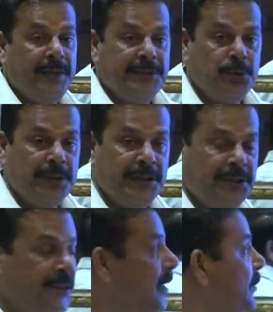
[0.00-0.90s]
village
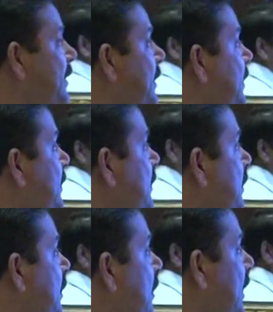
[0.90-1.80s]
education committees
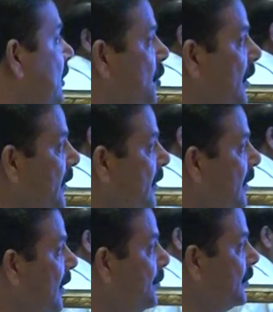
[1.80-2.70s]
and children
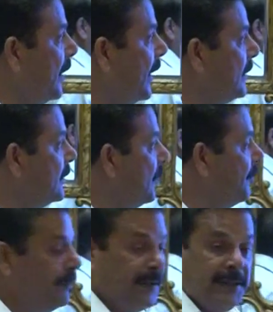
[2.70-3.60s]
clubs and
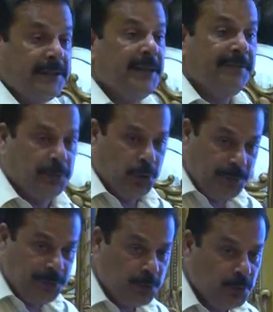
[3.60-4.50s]
women and thrift
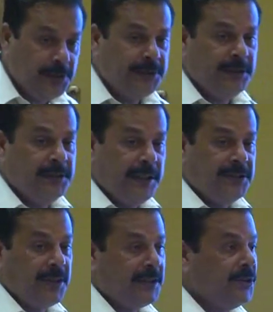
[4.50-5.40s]
groups. So this is the
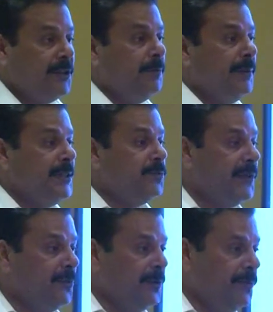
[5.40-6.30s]
structure in place
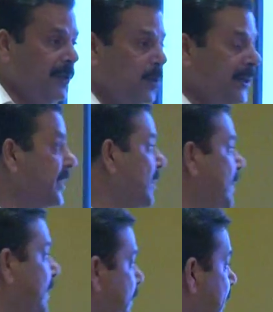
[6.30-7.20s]
wherever we are working
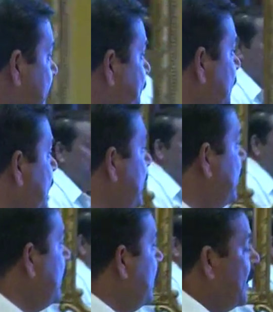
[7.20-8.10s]
currently.
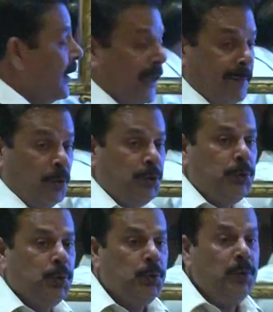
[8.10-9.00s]
About
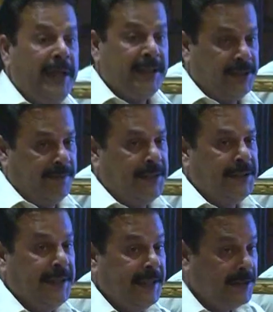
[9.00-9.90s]

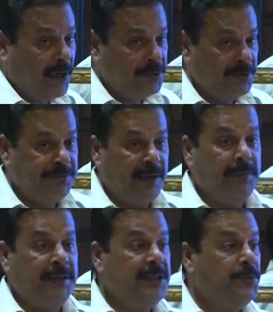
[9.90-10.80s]
278,000
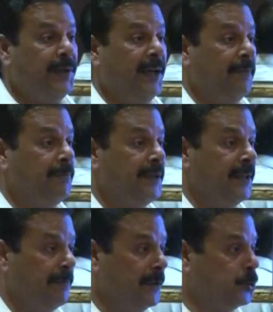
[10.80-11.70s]
families we have been
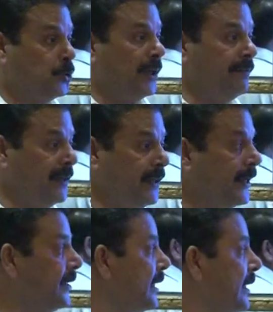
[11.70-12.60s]
able to cover and